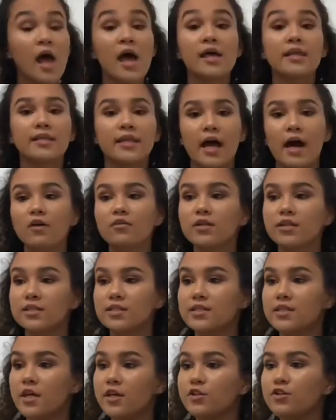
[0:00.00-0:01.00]
Now let's
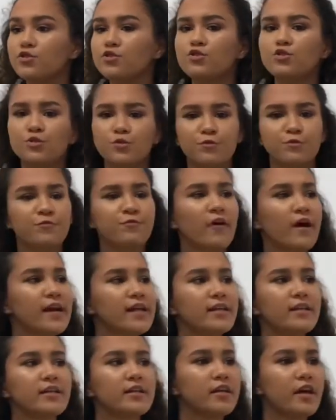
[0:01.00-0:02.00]
say you do
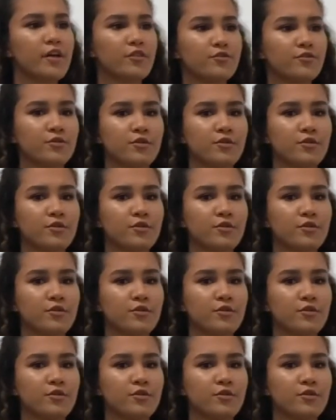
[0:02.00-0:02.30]
finally get through